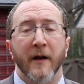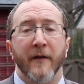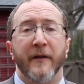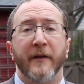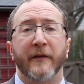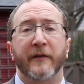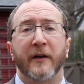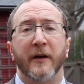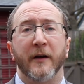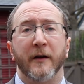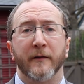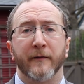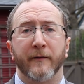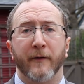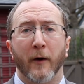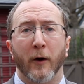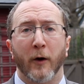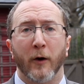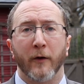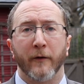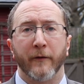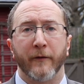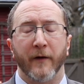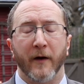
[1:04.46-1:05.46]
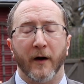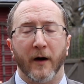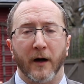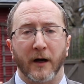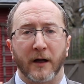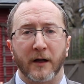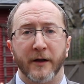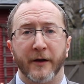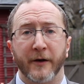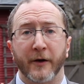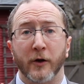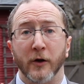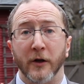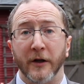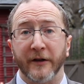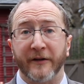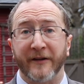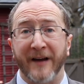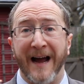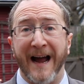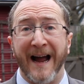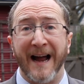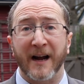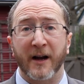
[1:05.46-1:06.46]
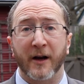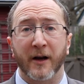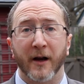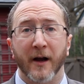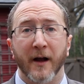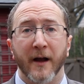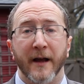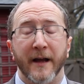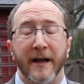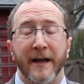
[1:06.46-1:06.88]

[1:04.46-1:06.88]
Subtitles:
This can involve a clinical attack,